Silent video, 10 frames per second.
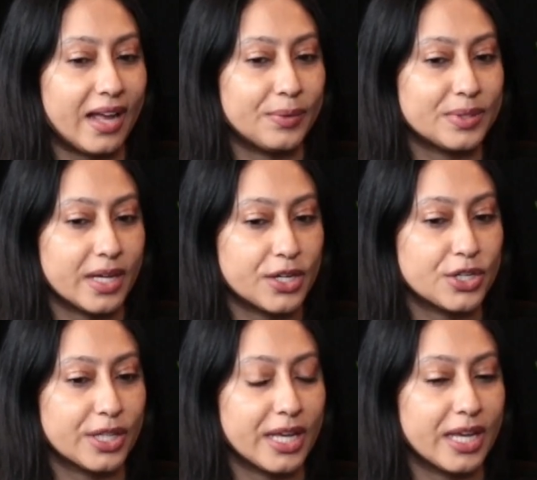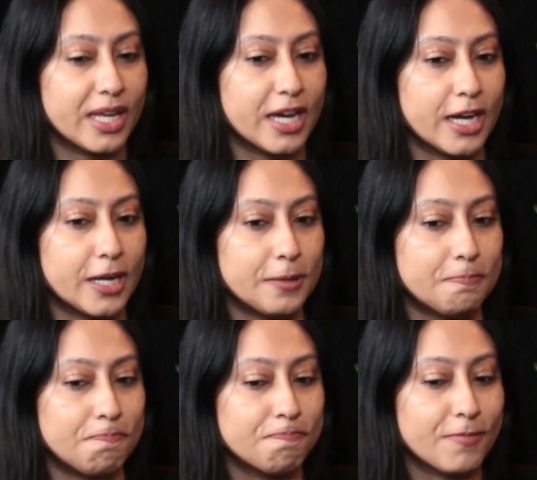I was actually, I
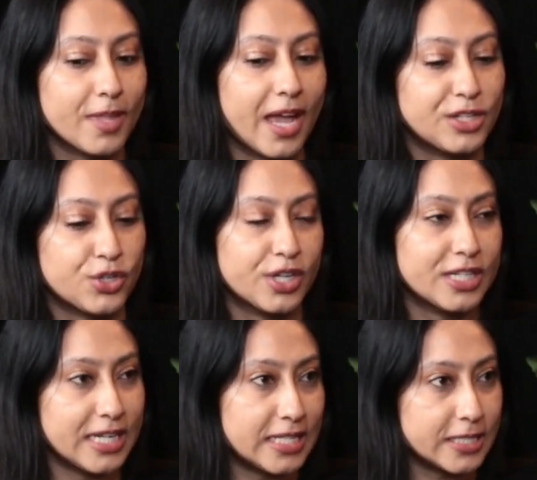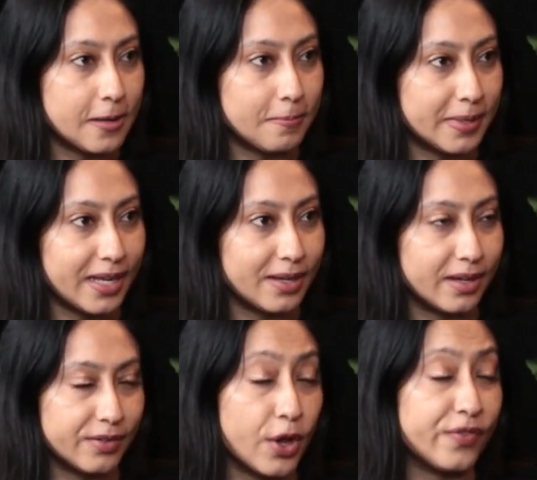had started a dance company, I
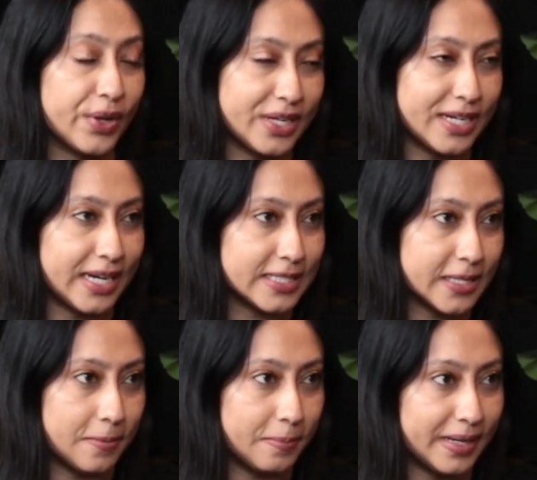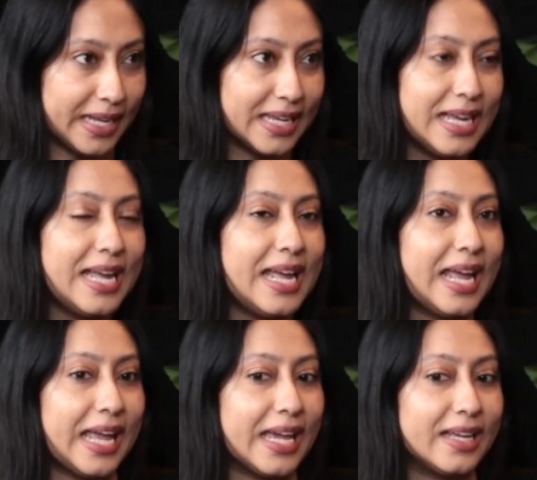co-founded a dance company,
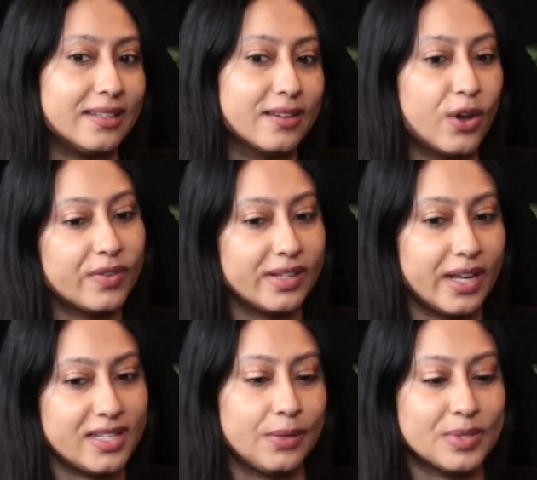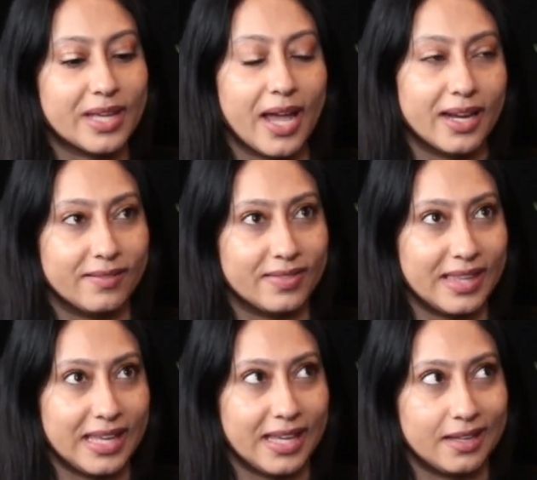and COVID-19 was kind of
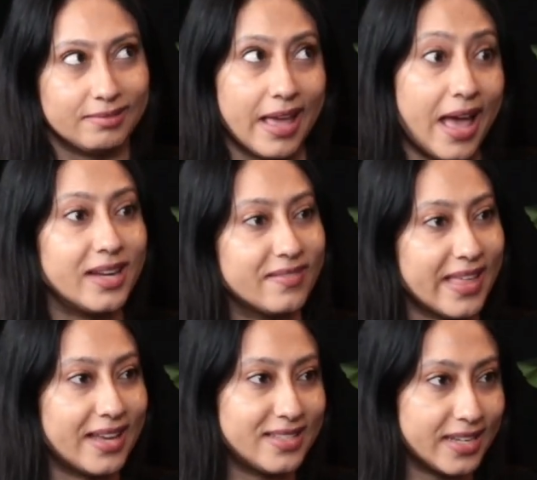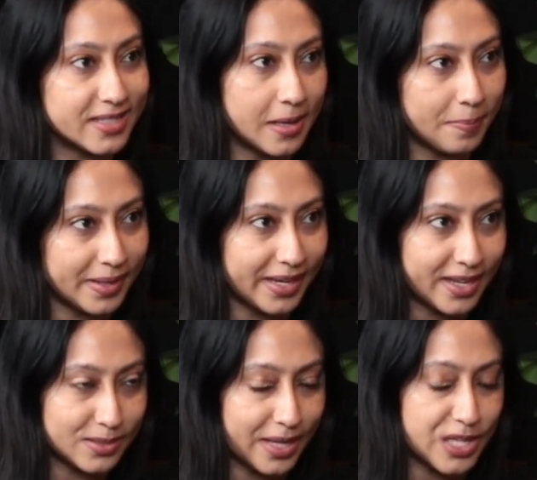the end of that dance company
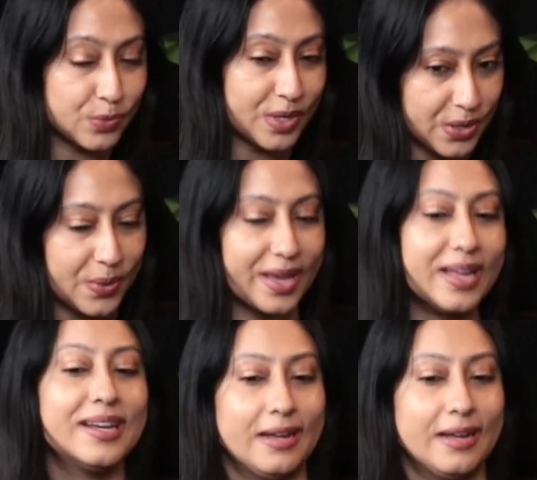as we knew it.